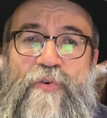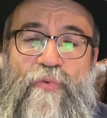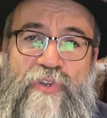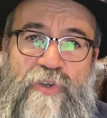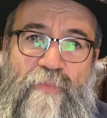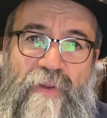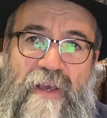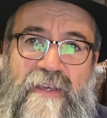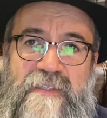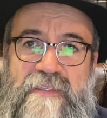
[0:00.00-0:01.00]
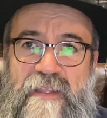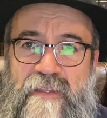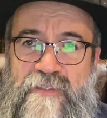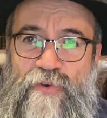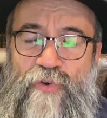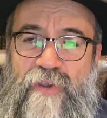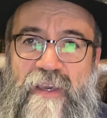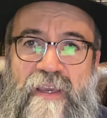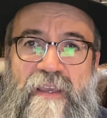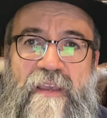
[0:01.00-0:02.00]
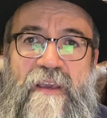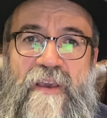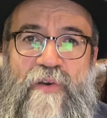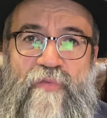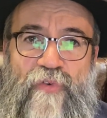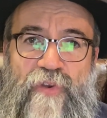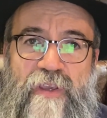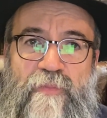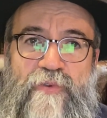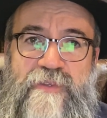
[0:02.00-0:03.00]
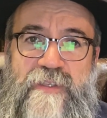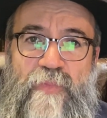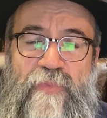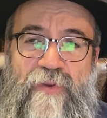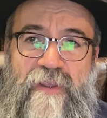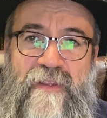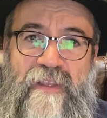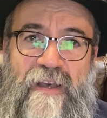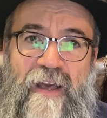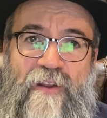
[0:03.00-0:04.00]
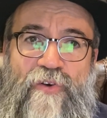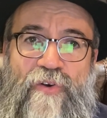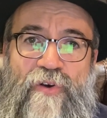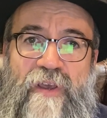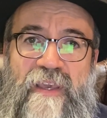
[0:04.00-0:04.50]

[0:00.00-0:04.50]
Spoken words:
which implies that it's okay for him to separate the Chalah